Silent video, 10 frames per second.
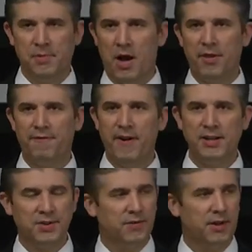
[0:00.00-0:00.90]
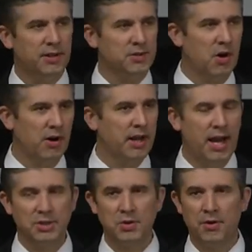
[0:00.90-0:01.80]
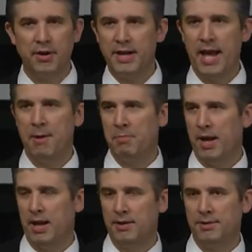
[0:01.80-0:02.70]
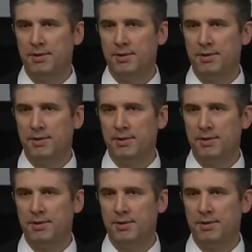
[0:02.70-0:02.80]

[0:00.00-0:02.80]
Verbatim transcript: on the face of it, it's our engaged learning campaign.